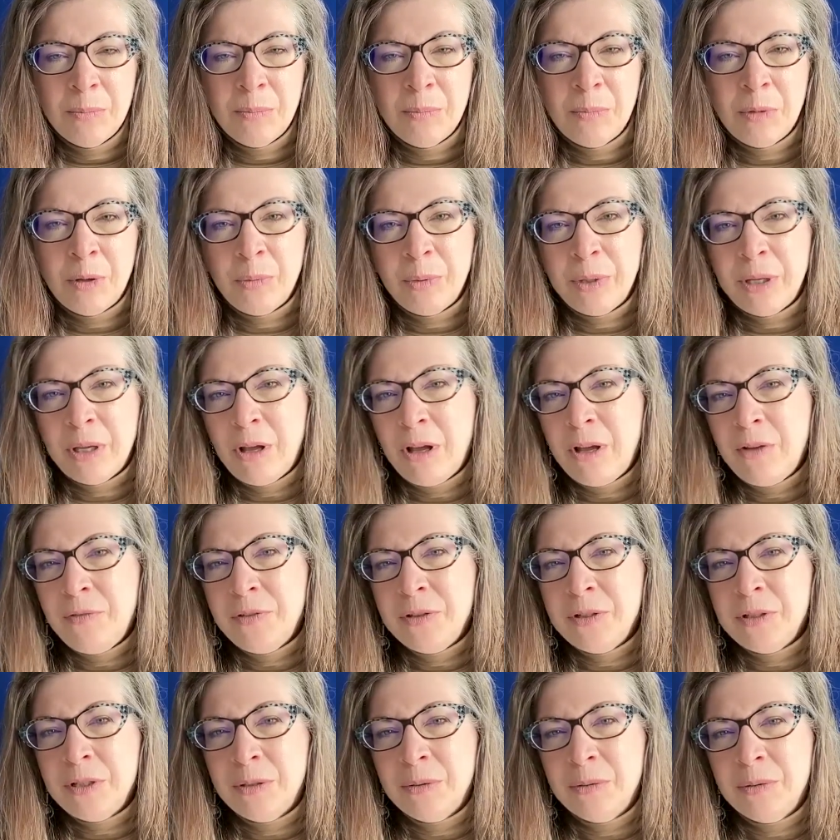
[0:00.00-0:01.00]
But we
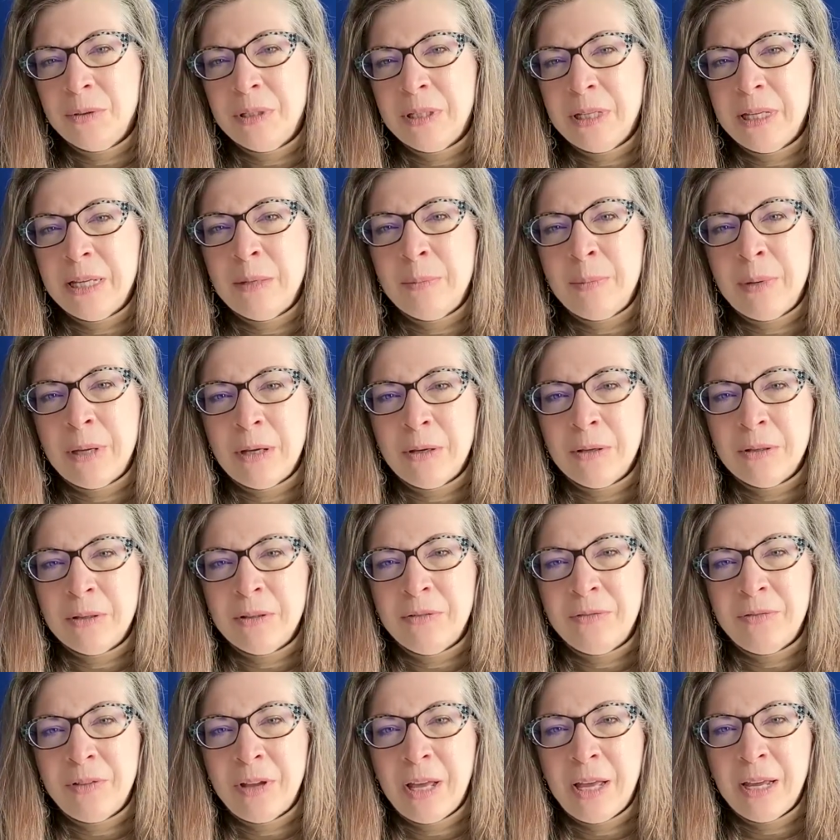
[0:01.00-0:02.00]
often don't think about the
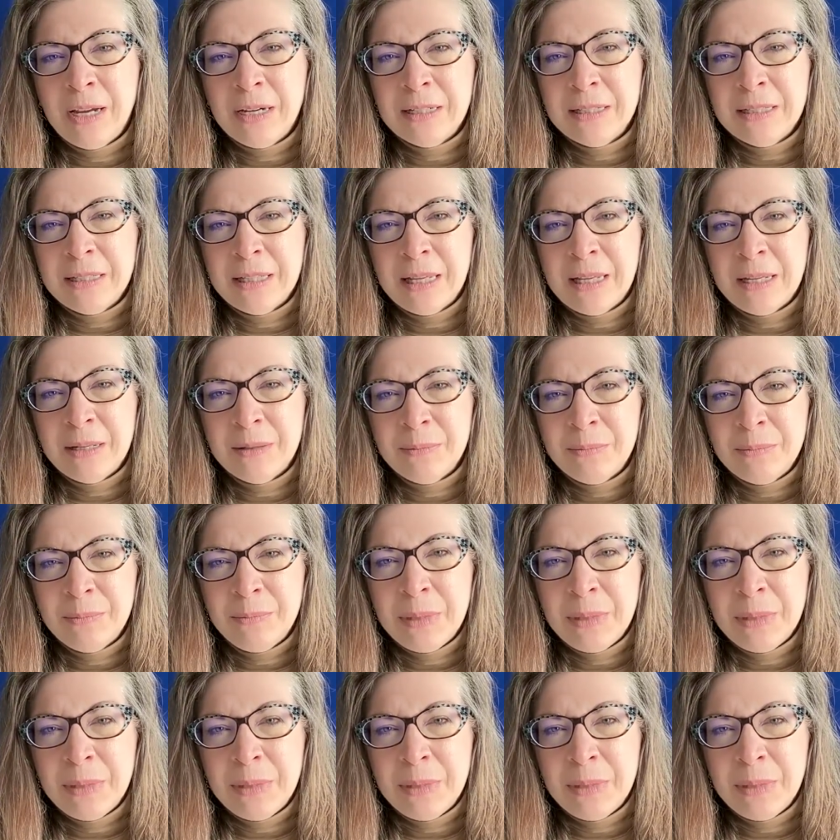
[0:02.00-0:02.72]
fact that